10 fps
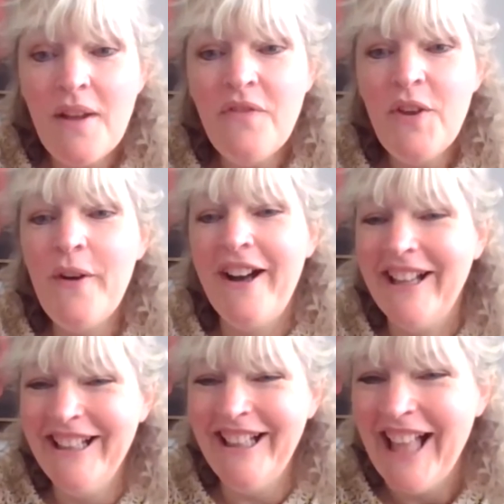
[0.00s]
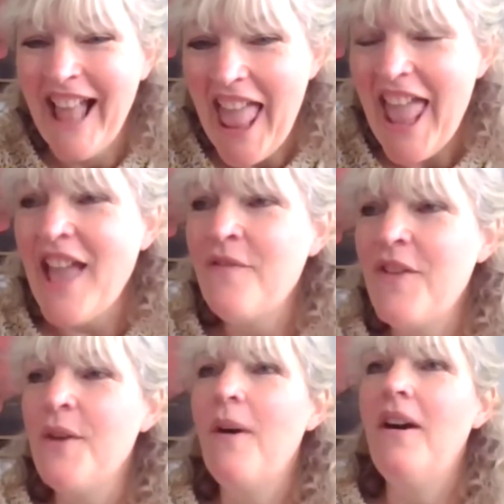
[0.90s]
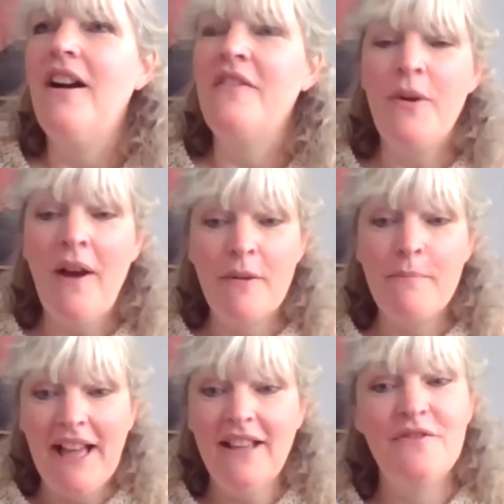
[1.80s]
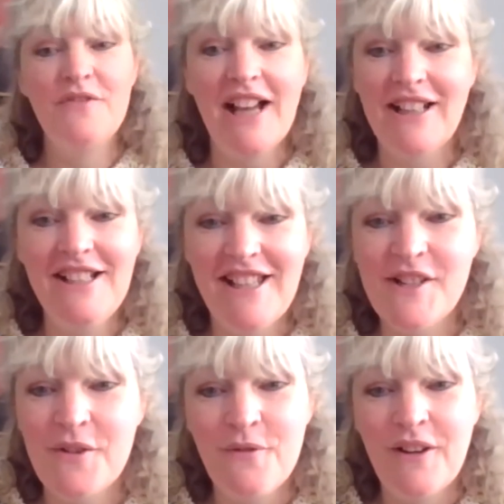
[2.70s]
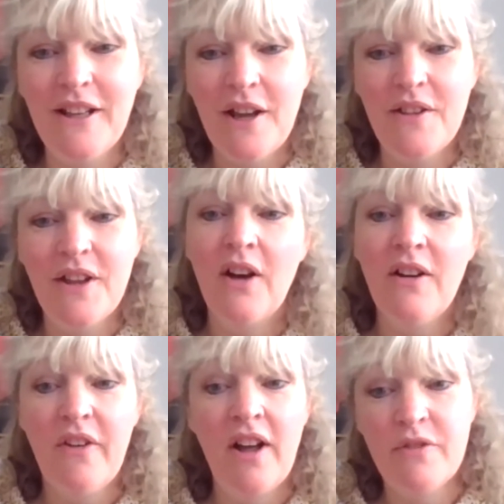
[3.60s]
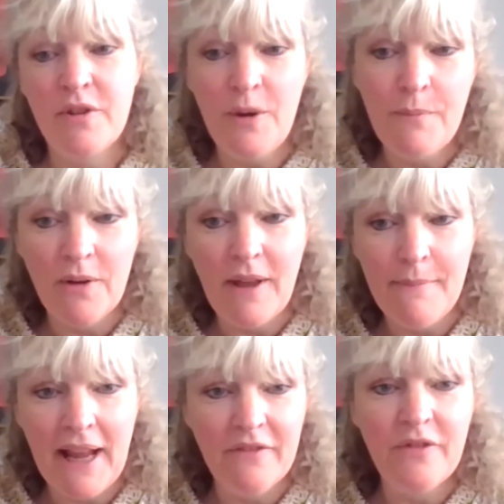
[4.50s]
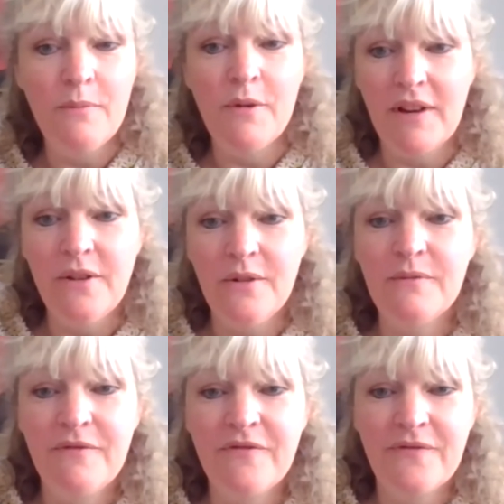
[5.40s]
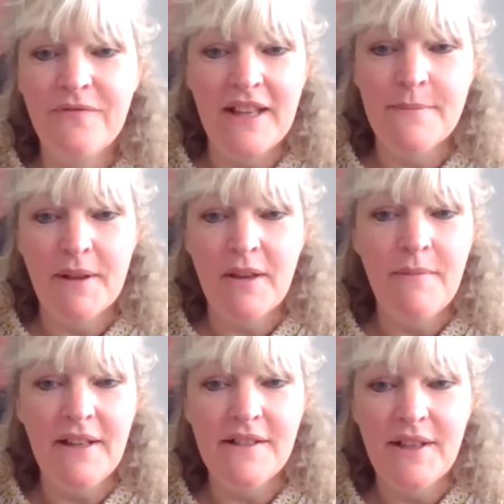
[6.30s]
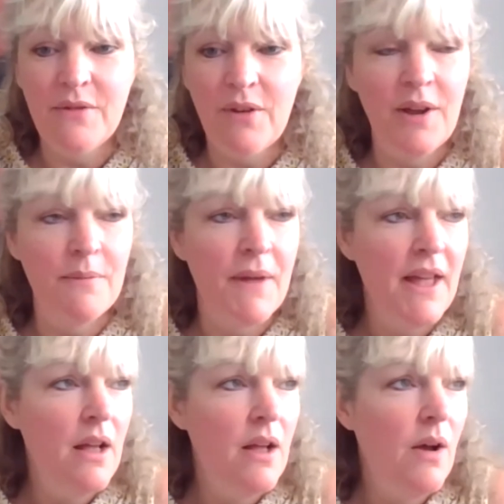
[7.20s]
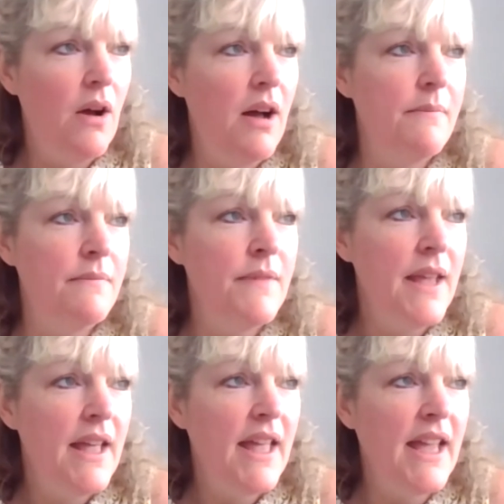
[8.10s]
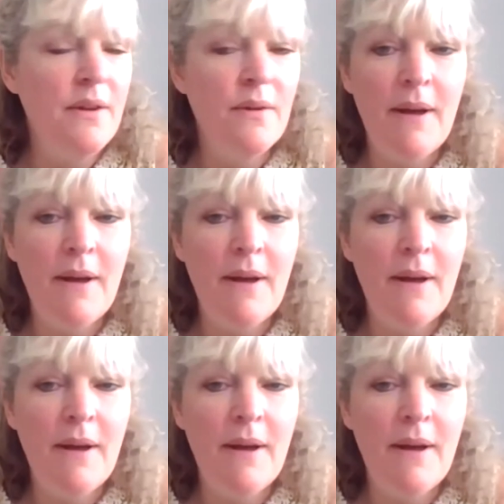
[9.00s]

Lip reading: if you have a bank of challenges, or, you know, that either on your blogging platform or in your Facebook community group, in your